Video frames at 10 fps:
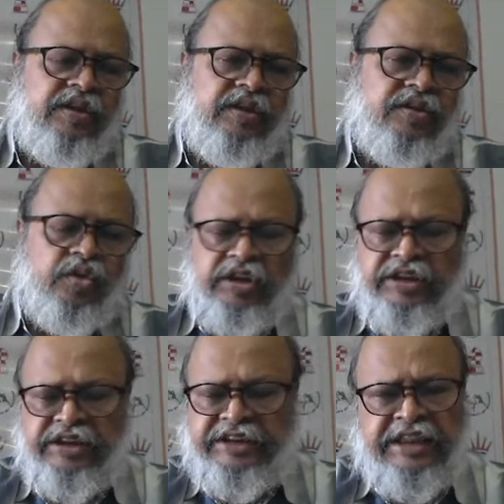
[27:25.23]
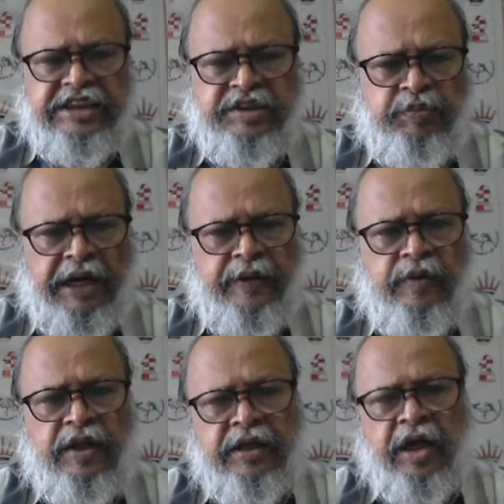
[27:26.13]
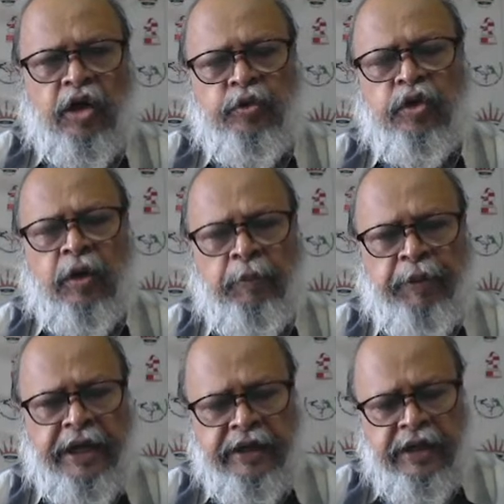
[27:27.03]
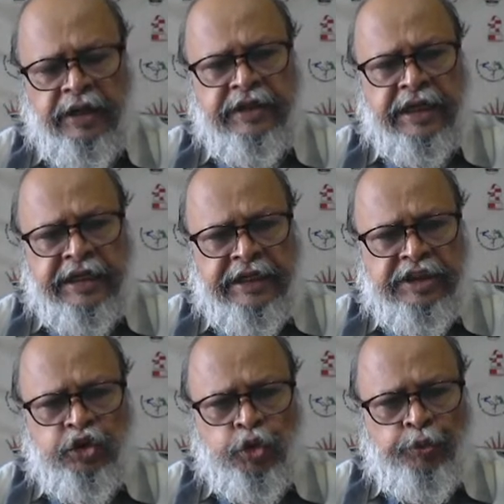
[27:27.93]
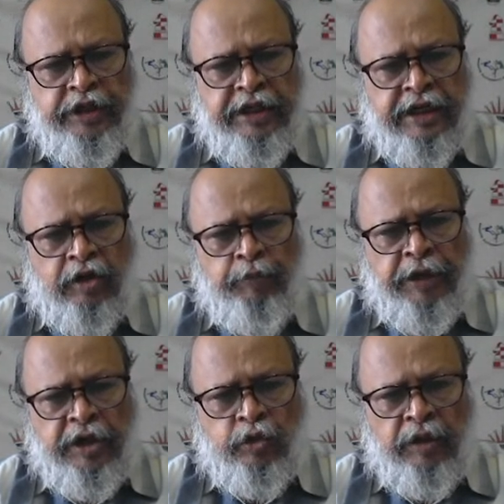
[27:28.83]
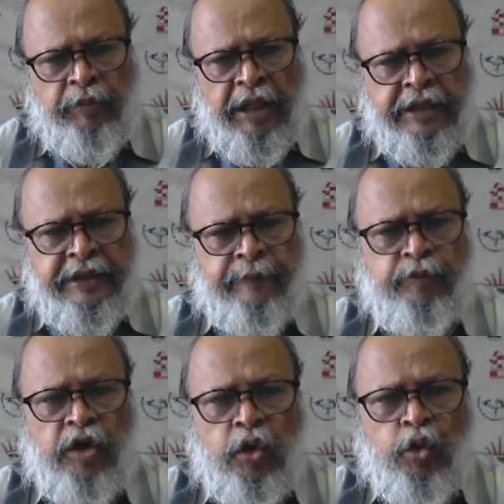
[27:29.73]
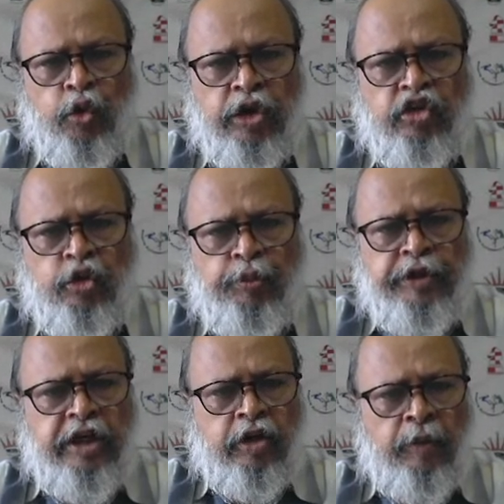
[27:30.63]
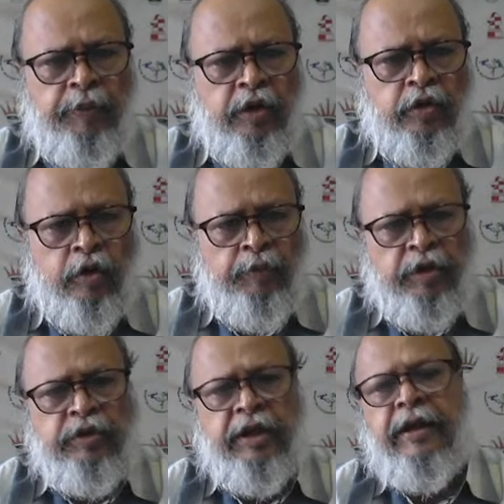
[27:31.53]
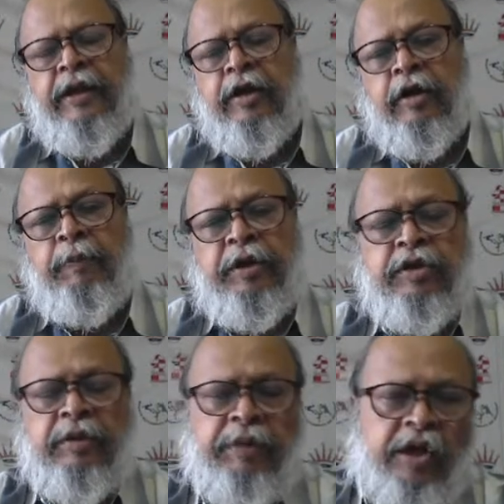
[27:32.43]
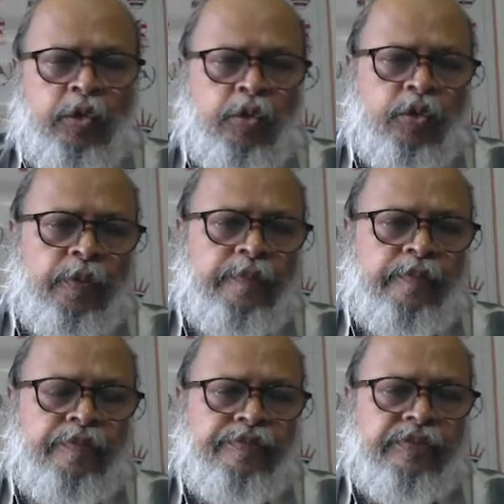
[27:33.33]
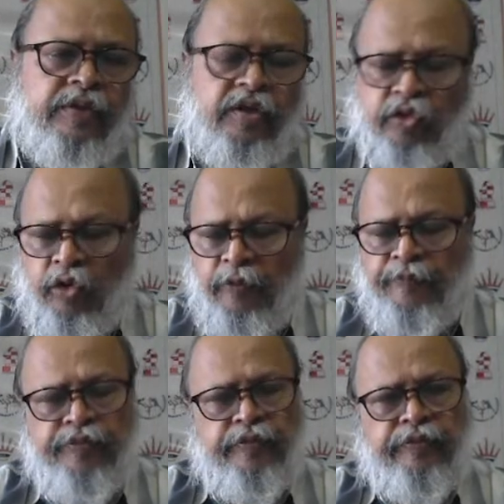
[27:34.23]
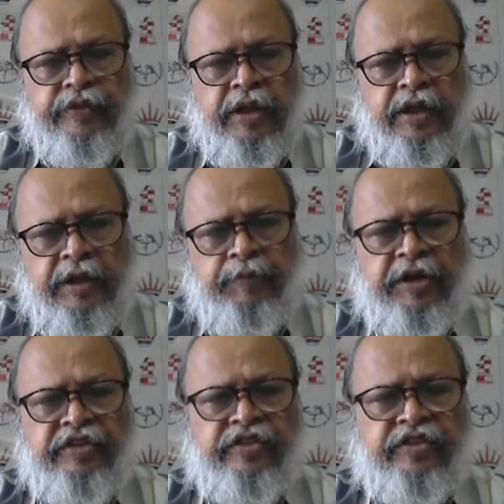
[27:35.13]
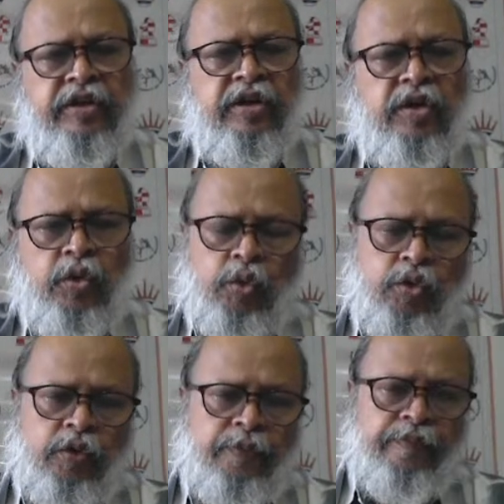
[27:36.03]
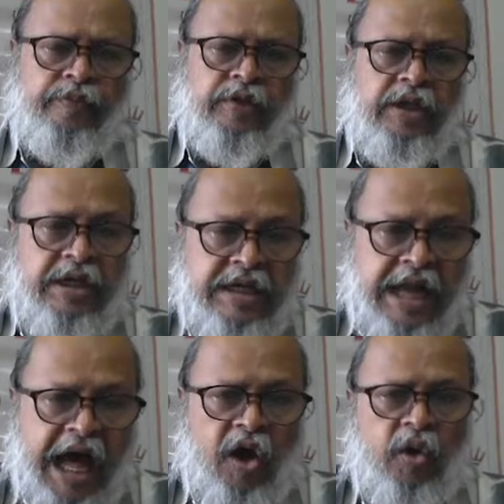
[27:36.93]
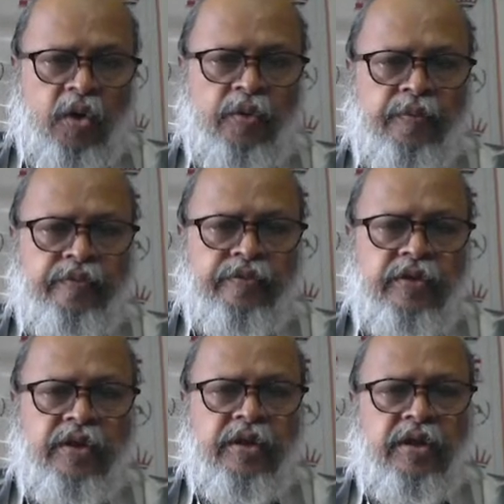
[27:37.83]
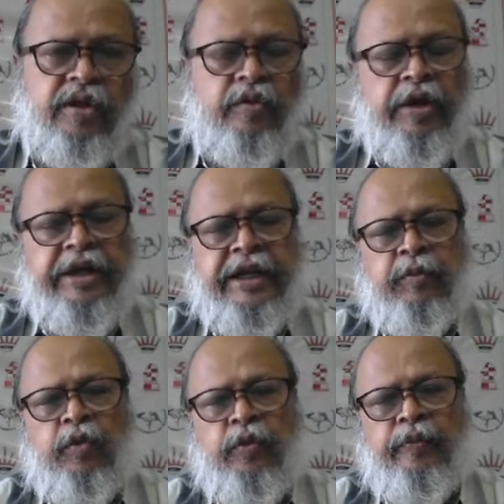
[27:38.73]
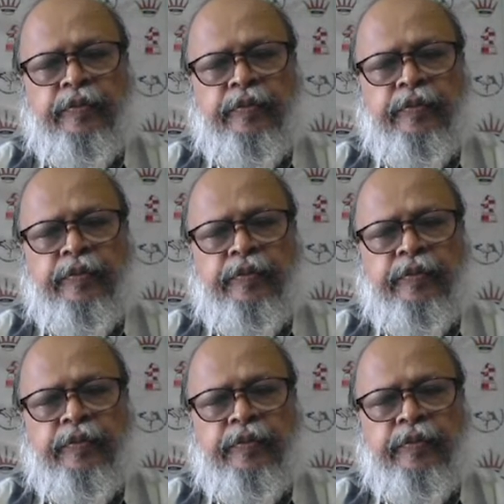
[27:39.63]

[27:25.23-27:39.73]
So this is check is bad. Now if you compare, the king is superior compared to the black king. Rook is superior compared to the black rook. So he plays rook. Now waiting move.